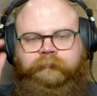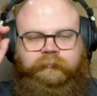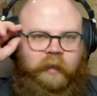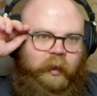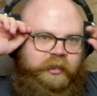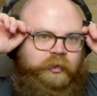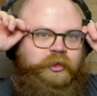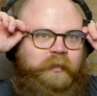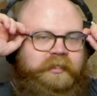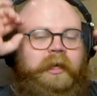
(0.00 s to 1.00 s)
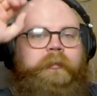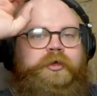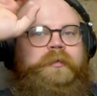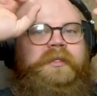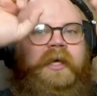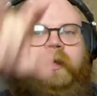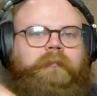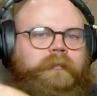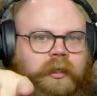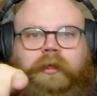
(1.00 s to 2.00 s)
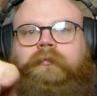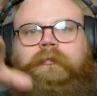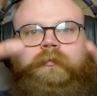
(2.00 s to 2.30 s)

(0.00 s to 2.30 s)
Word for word: No, I switched my setup, which means I can